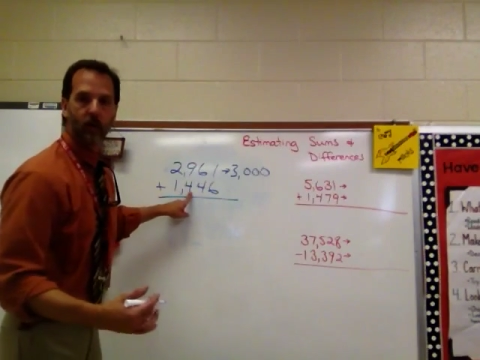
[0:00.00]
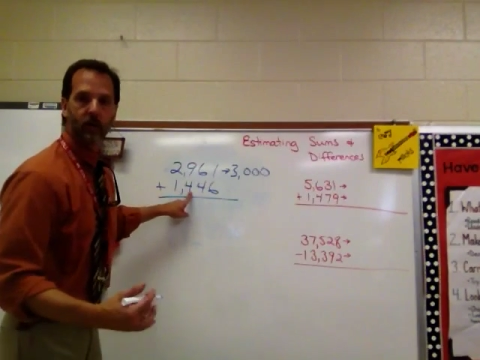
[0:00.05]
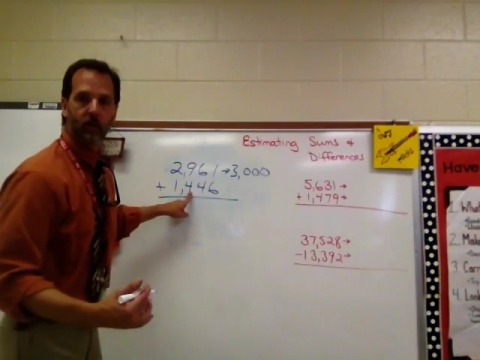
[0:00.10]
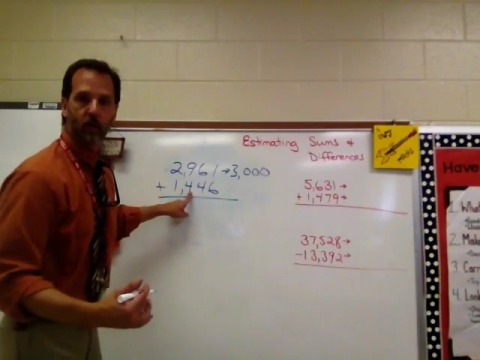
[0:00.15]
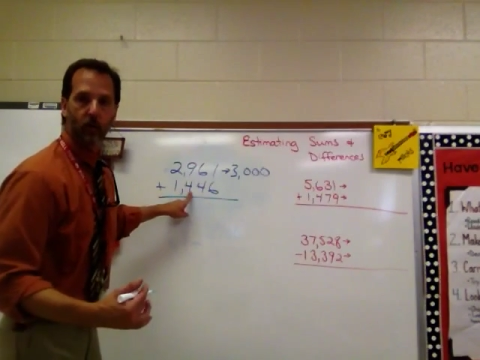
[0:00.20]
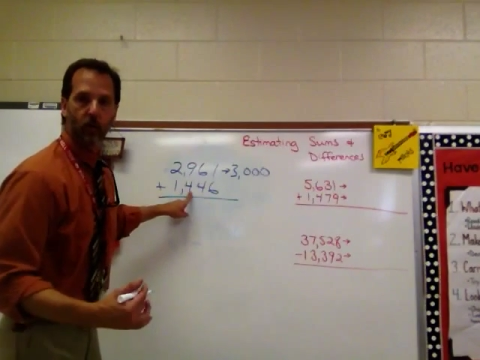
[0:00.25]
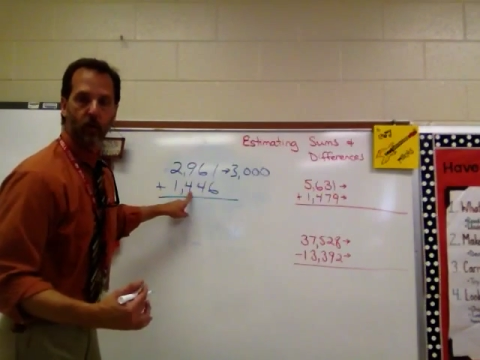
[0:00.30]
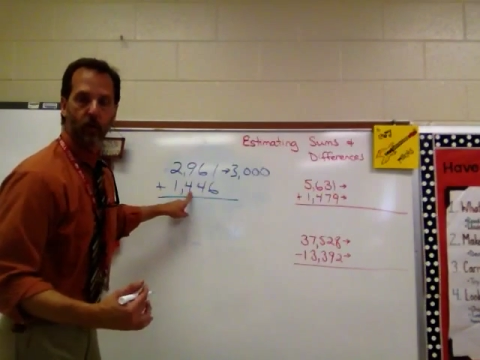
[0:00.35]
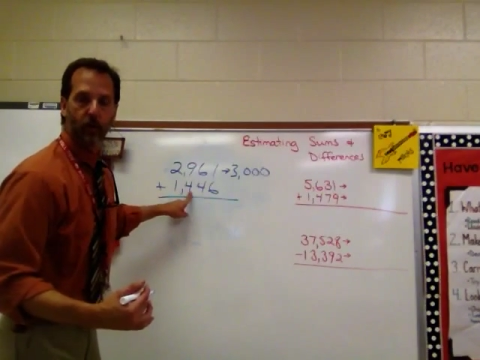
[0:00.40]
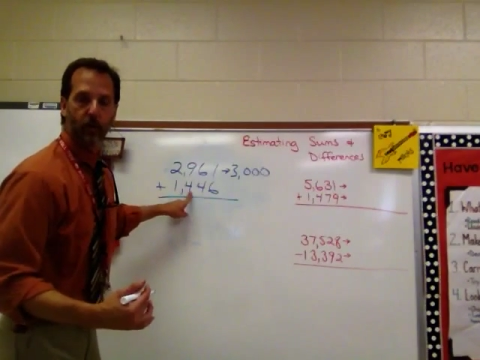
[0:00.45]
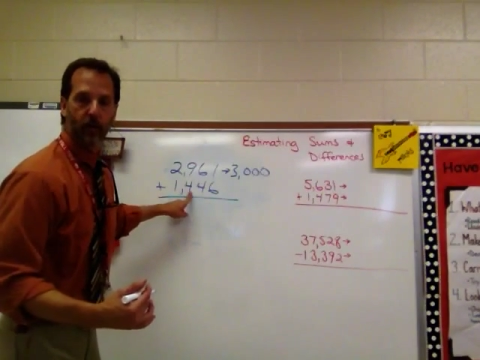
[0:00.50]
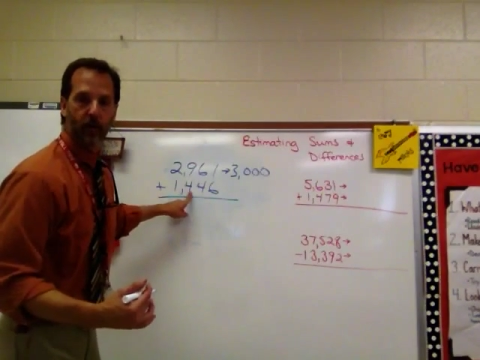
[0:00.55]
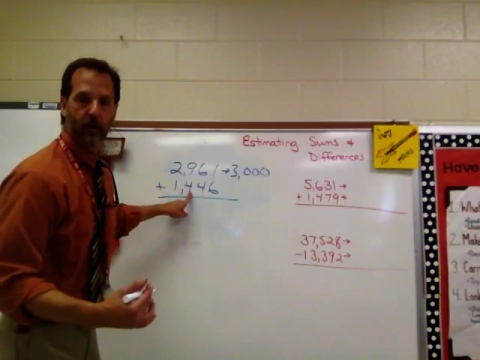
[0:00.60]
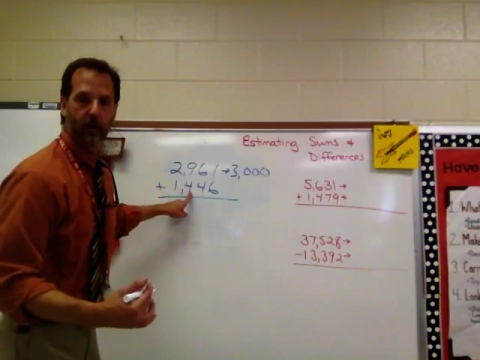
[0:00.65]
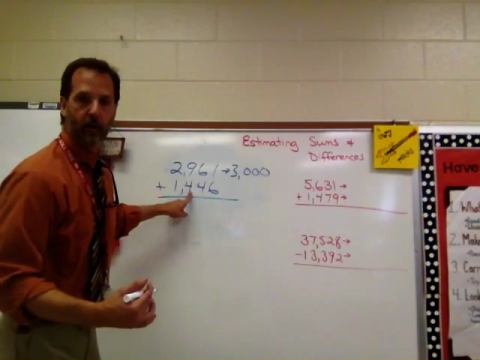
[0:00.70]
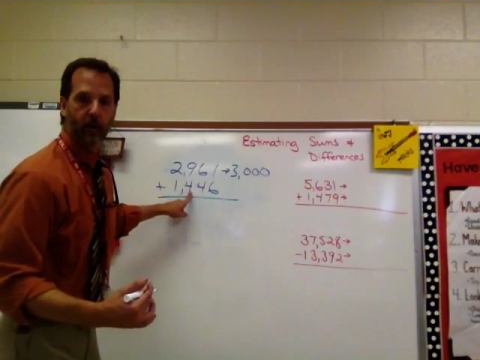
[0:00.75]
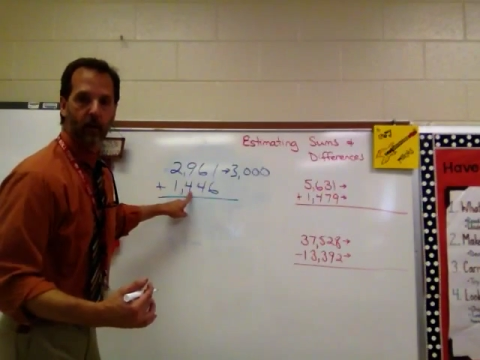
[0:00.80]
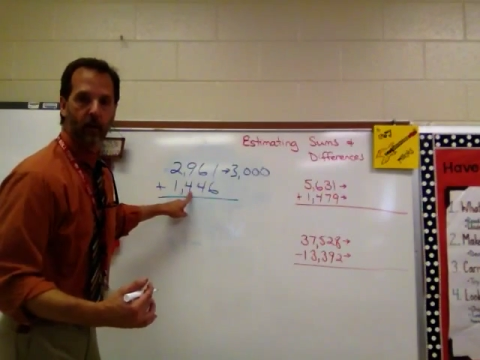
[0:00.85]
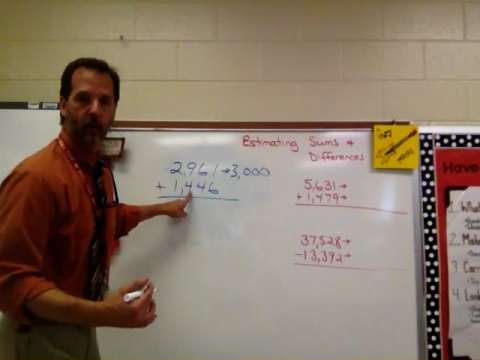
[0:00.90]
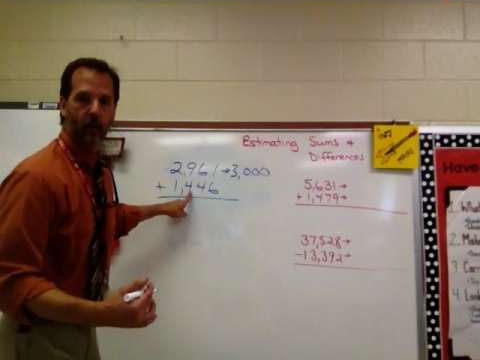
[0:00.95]
it's going to
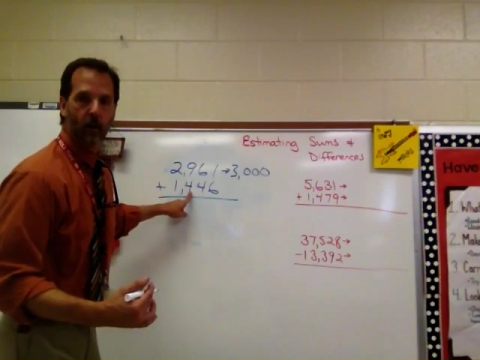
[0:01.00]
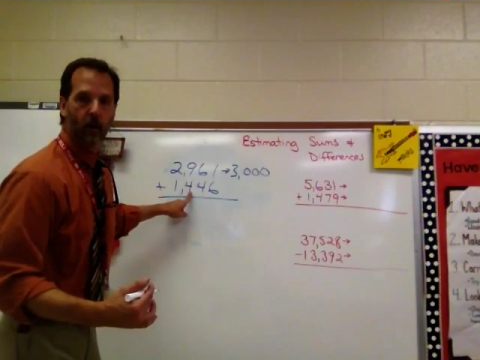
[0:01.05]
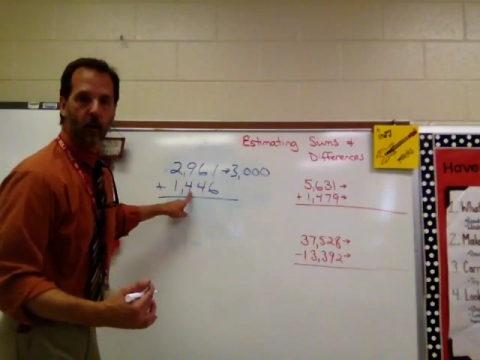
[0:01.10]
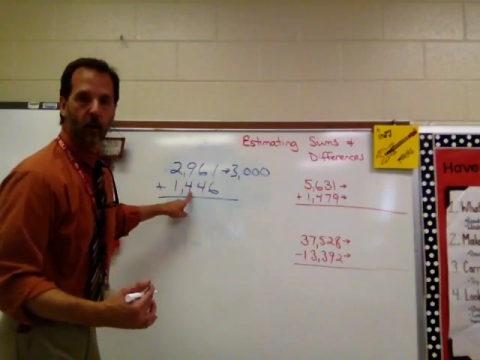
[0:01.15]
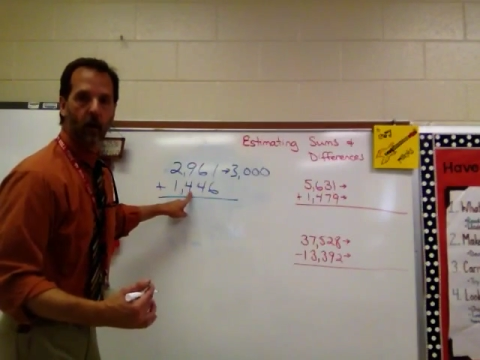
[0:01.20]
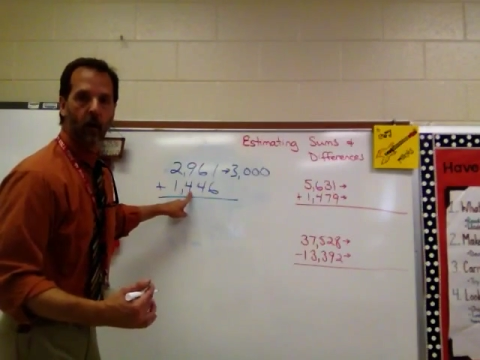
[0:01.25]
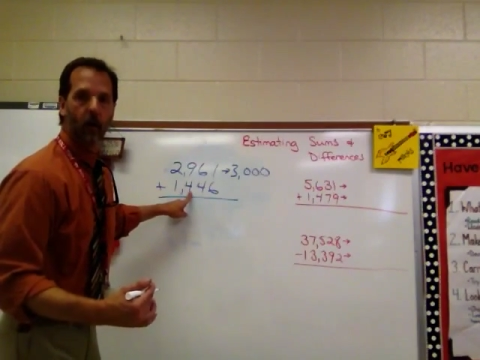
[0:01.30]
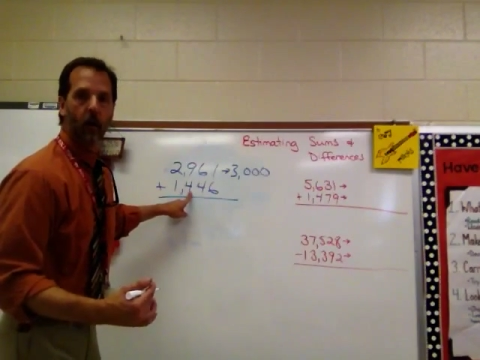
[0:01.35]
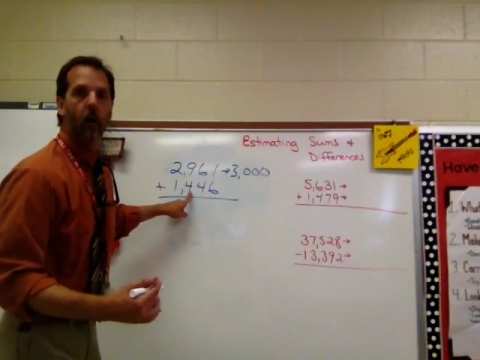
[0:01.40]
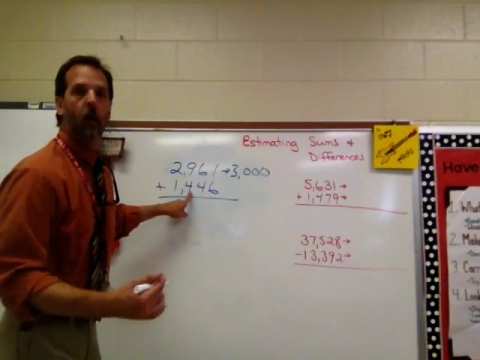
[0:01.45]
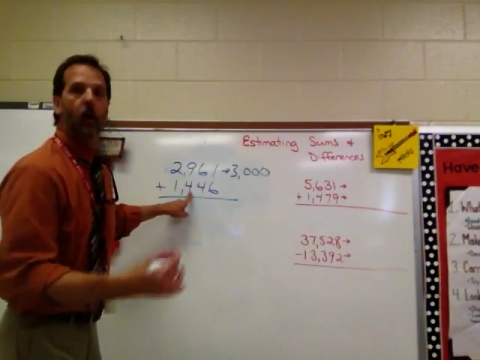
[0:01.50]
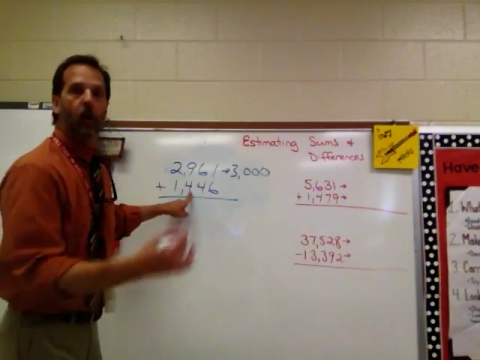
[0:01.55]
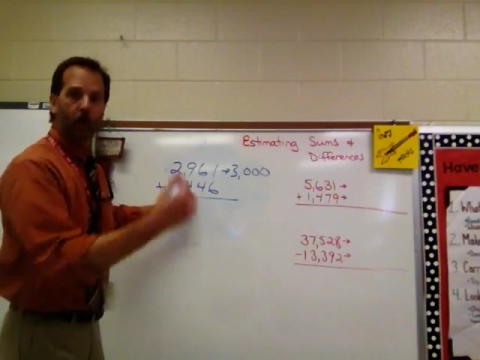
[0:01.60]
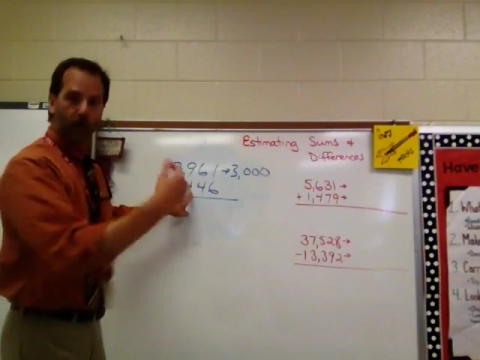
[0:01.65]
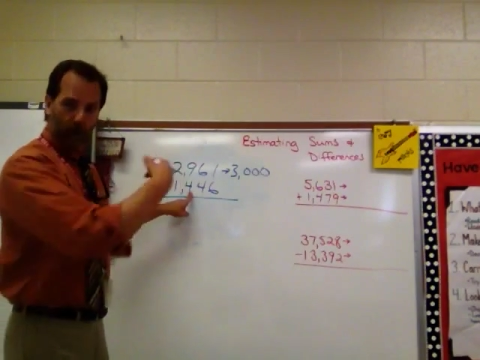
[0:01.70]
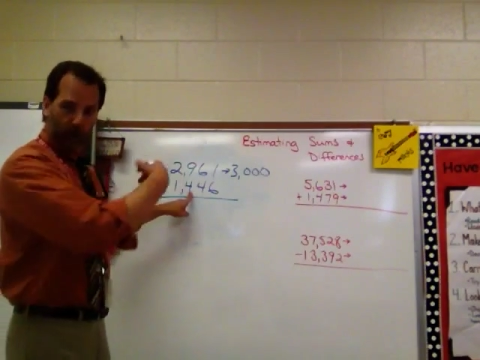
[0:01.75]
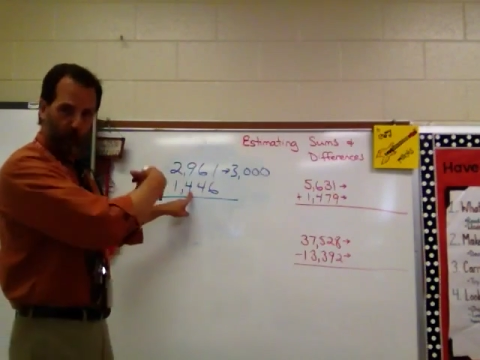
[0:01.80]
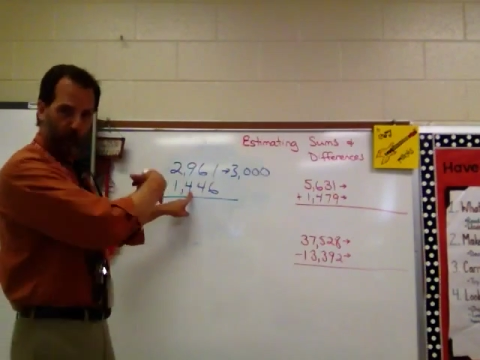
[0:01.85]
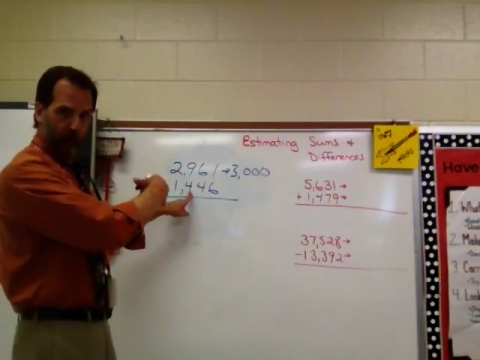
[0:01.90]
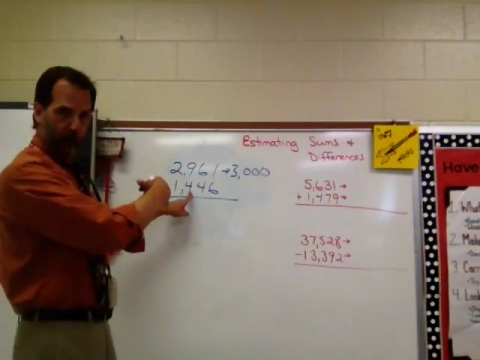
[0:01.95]
be
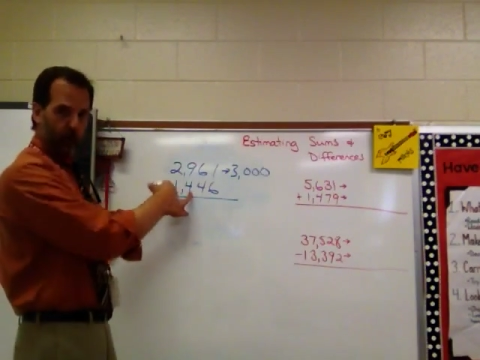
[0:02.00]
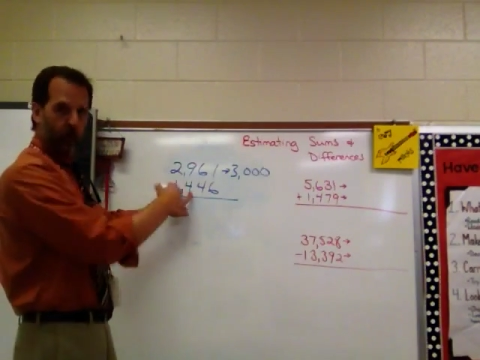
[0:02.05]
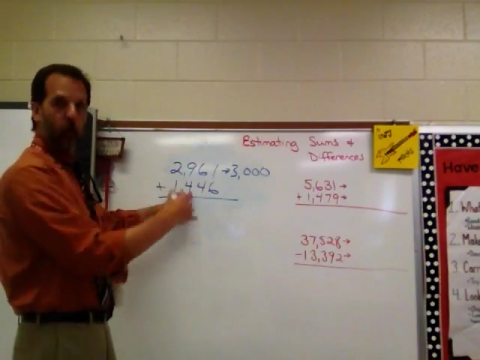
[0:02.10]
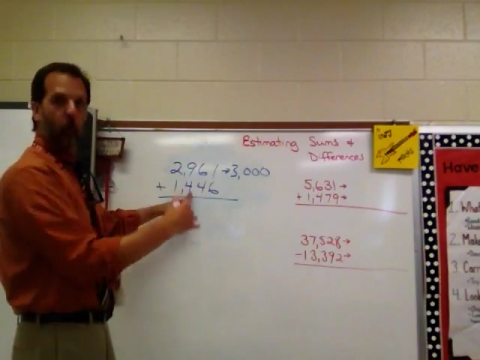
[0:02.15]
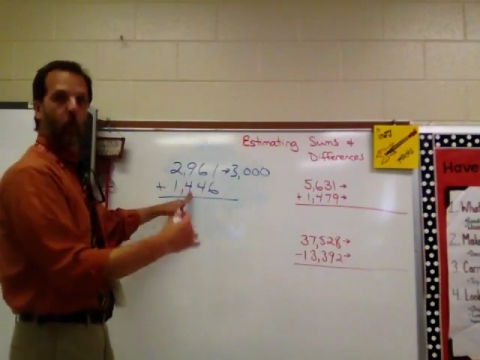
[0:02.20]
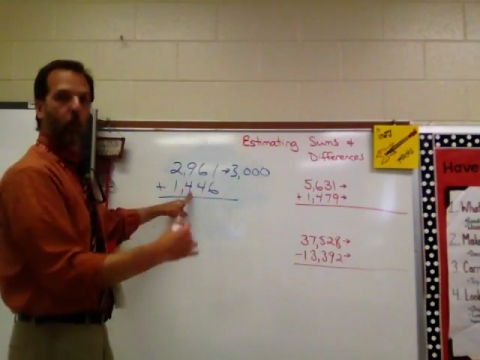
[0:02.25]
closer to the